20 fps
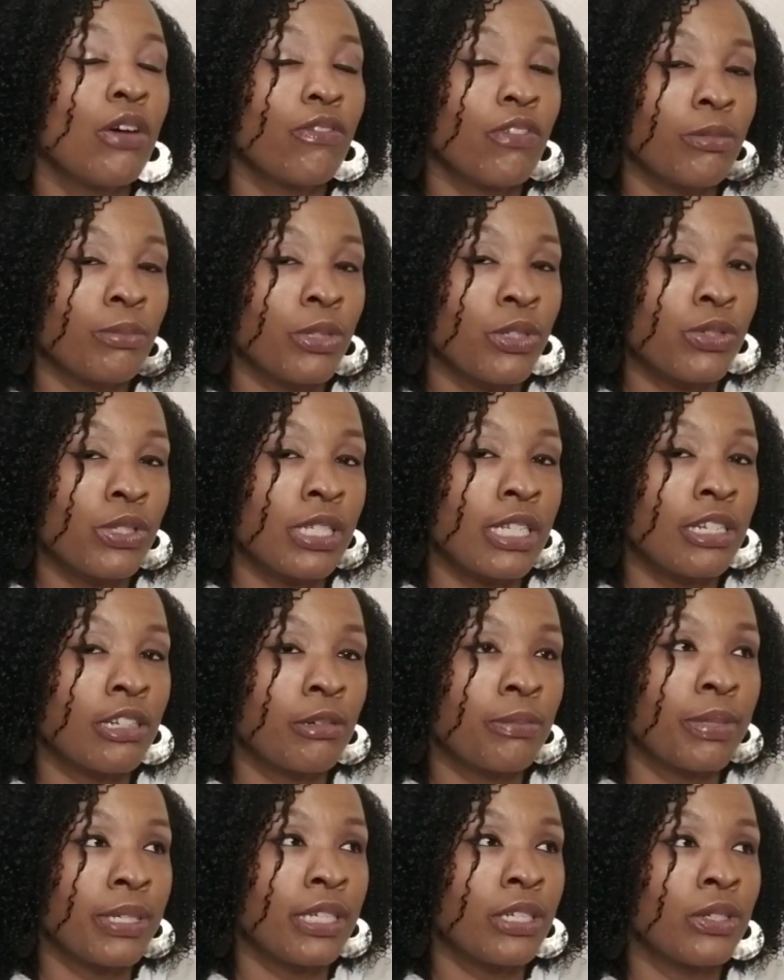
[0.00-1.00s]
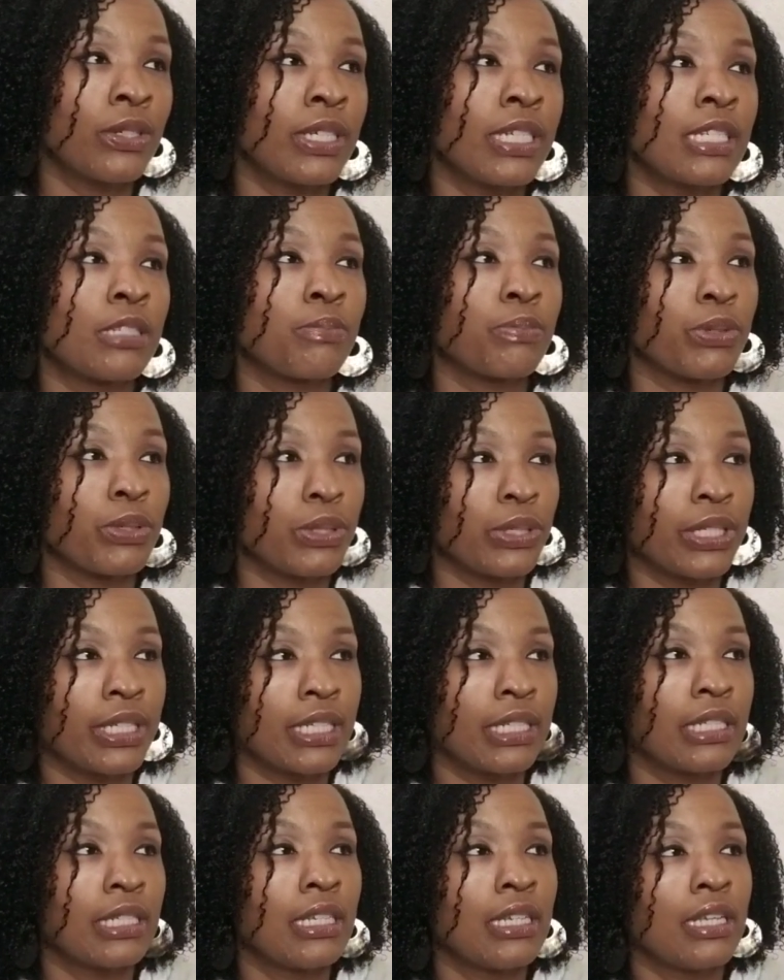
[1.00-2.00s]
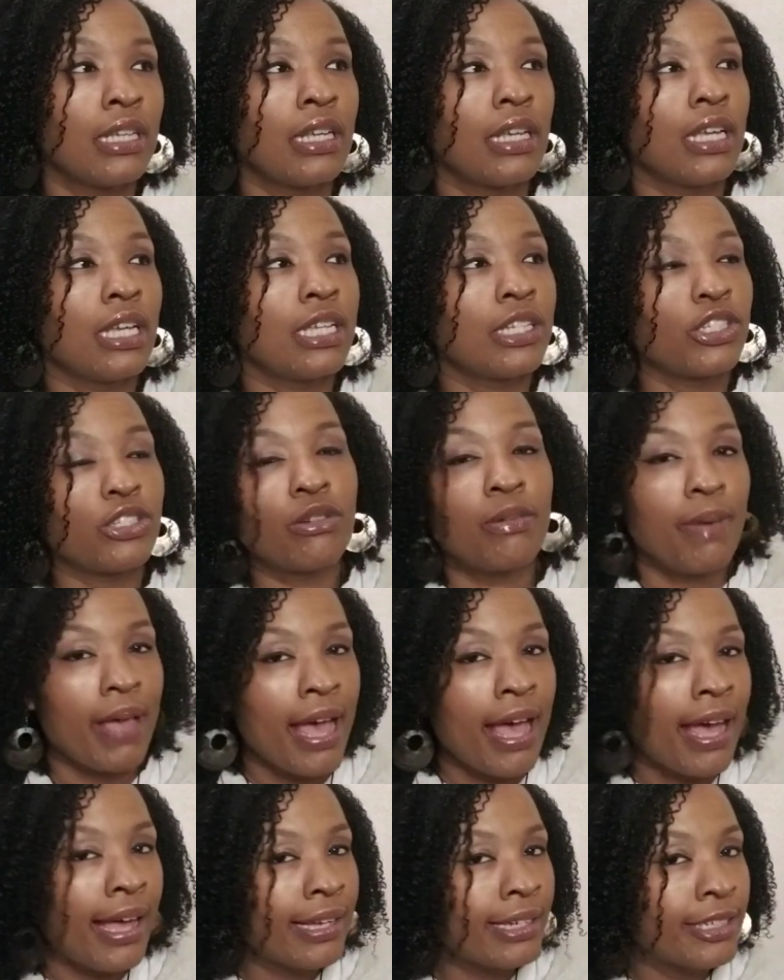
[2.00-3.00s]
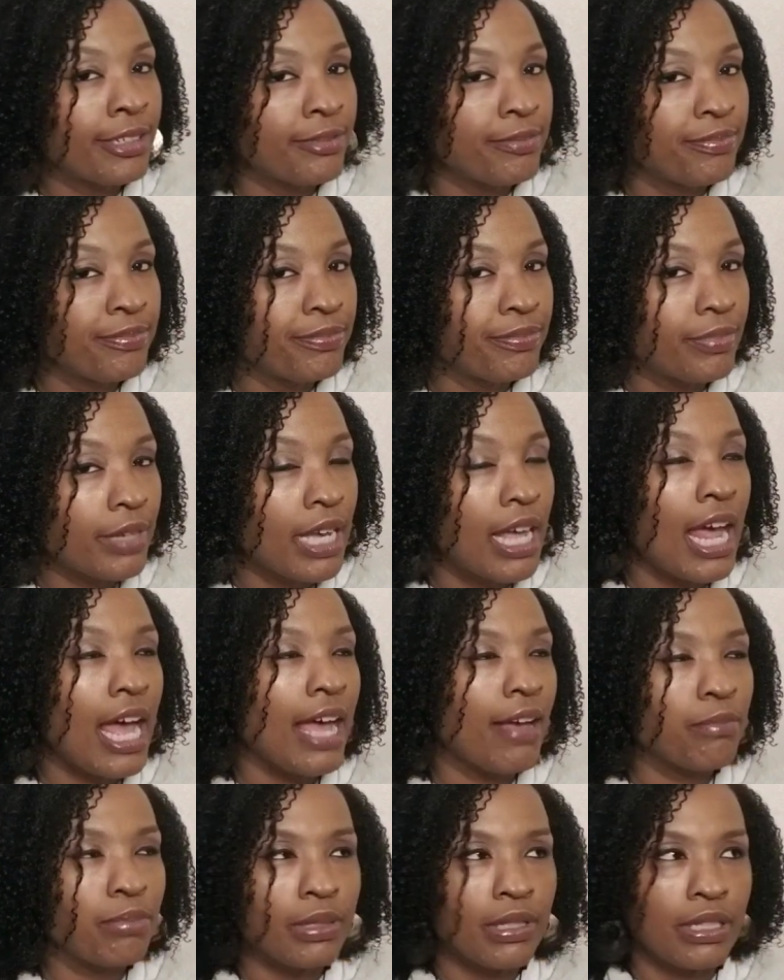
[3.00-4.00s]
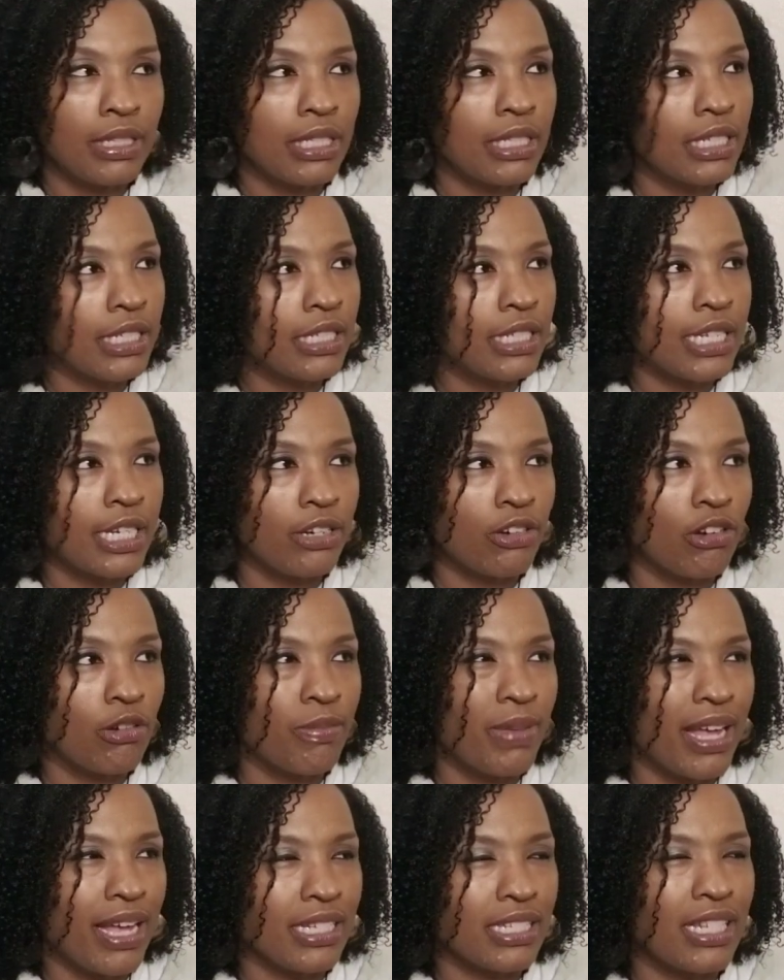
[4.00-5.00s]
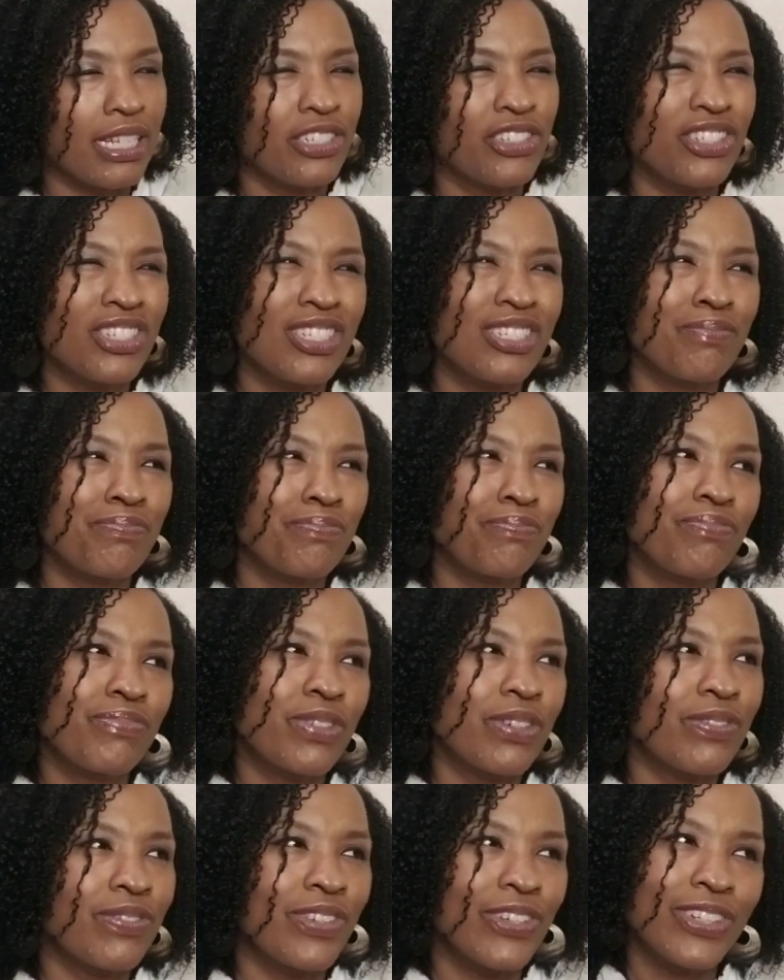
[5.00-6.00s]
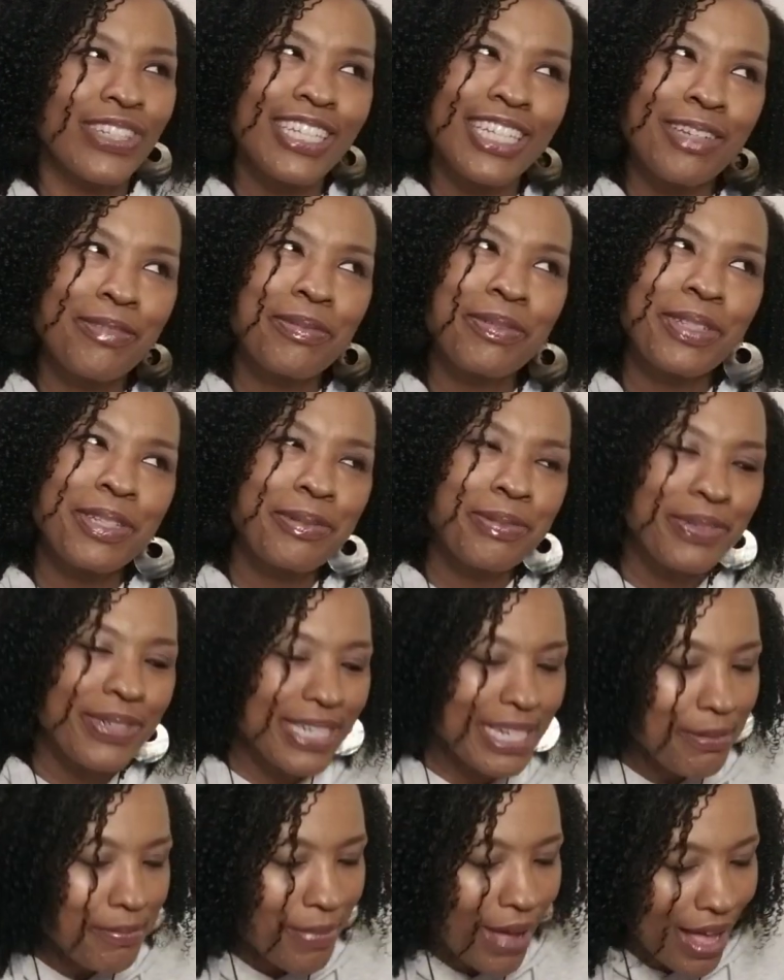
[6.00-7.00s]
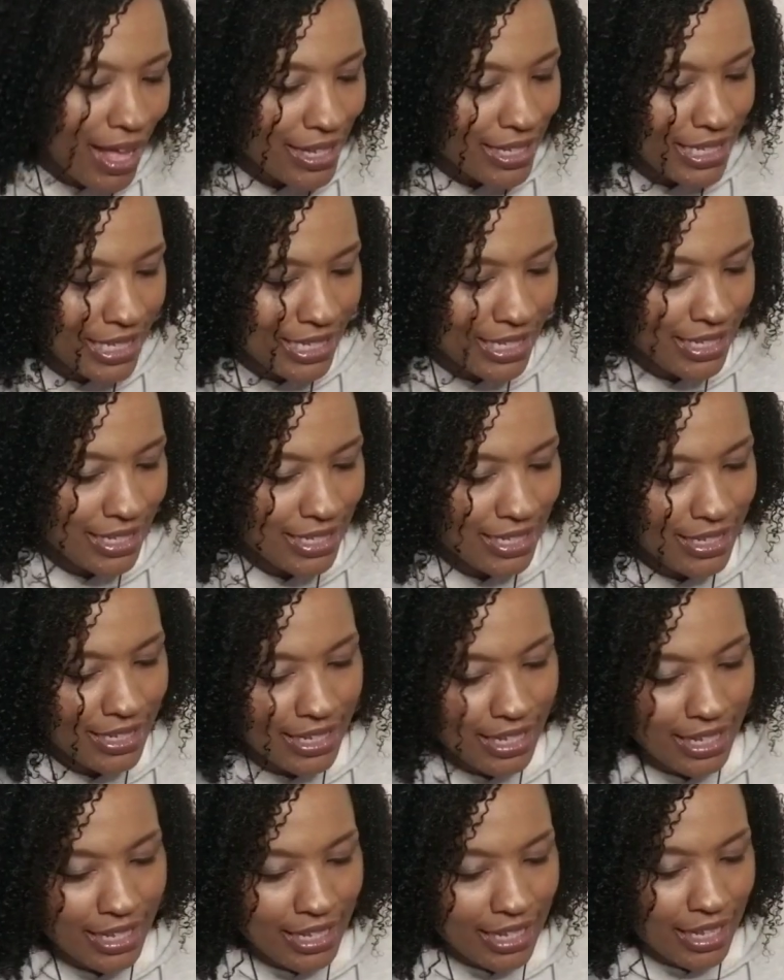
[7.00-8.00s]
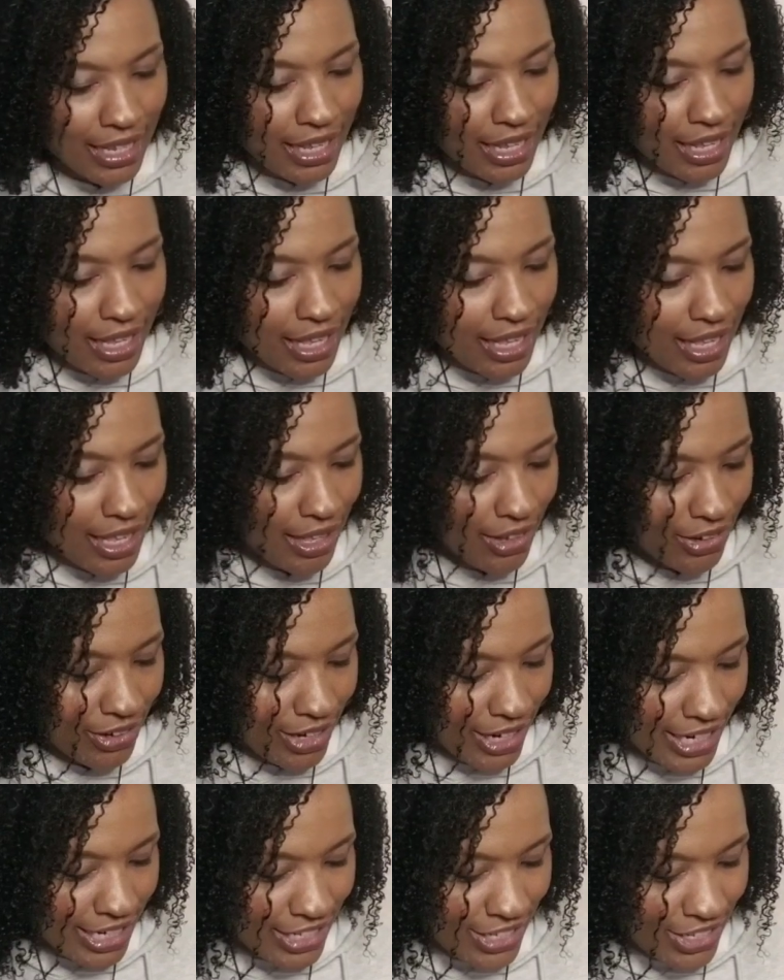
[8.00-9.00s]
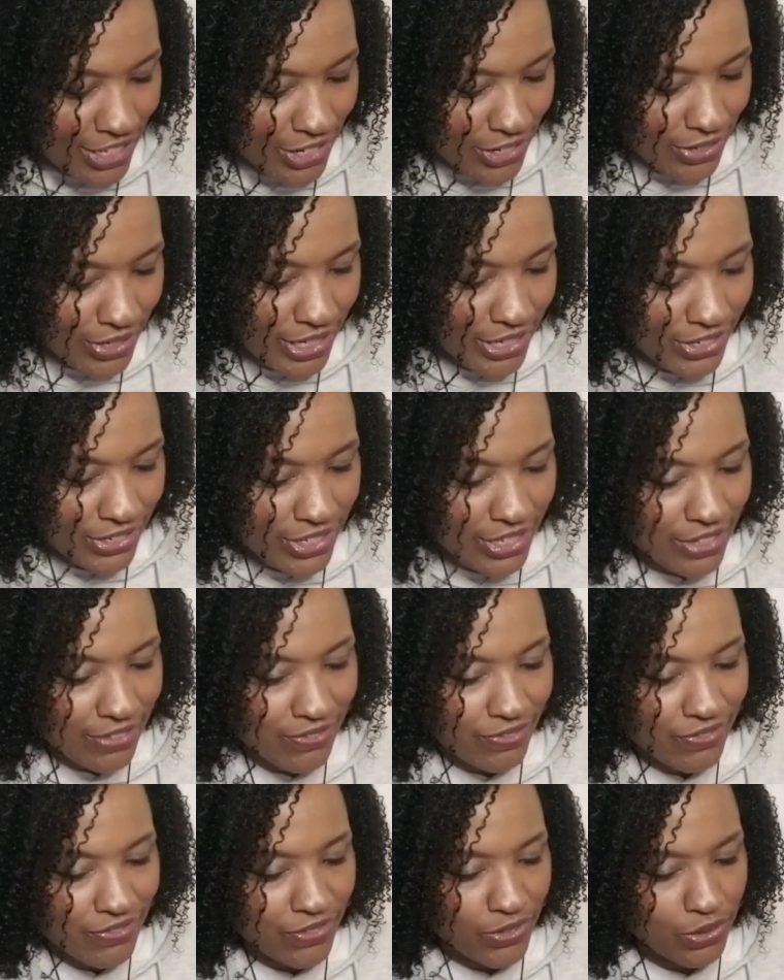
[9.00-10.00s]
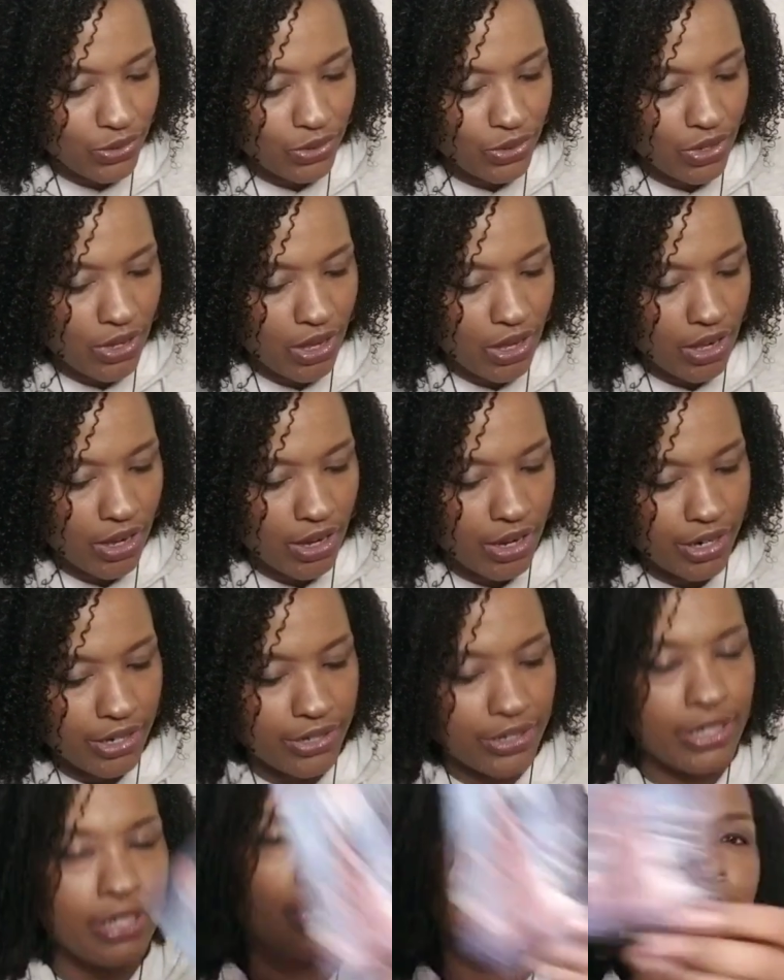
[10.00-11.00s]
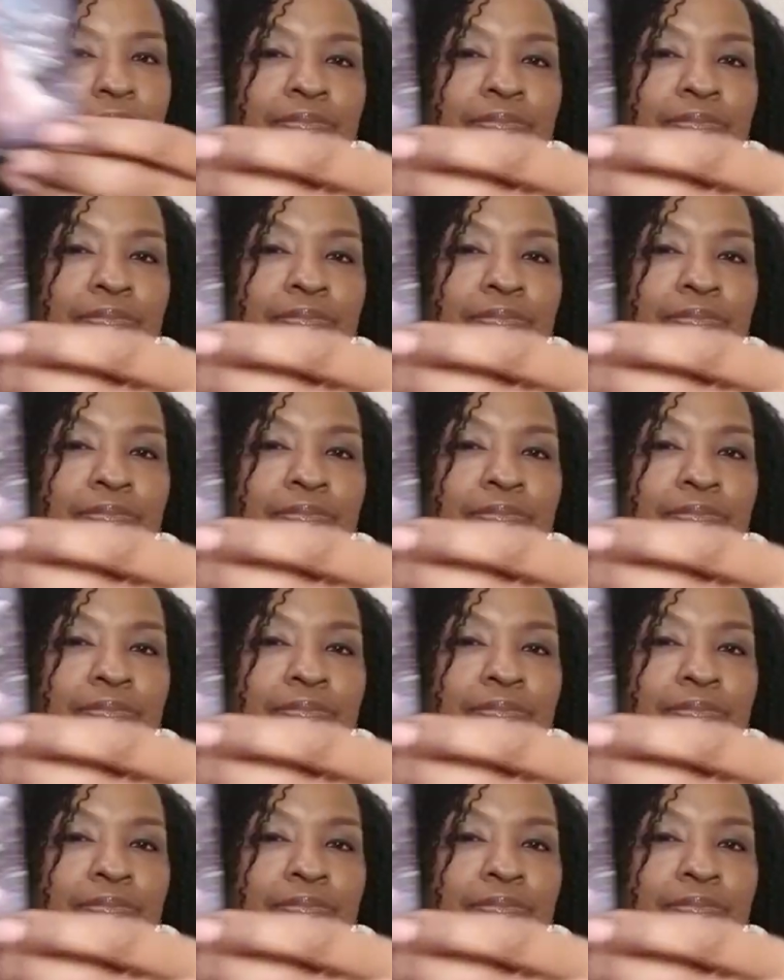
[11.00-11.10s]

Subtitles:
from Lo Scarabeo, is put it into a bag, and I have plenty of tarot bags. I just prefer to keep them in pretty boxes. Alright, so here's the full card.